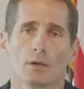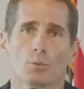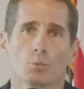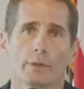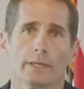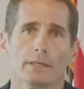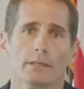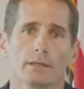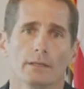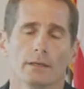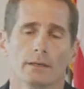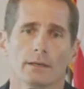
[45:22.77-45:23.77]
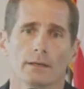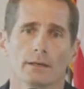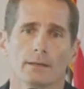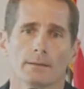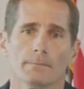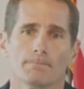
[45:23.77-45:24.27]
We
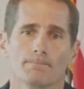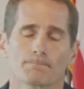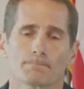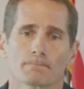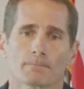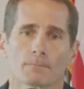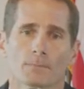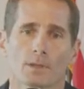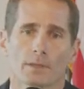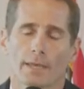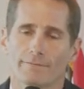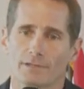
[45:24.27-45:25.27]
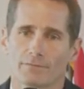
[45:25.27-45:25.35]
have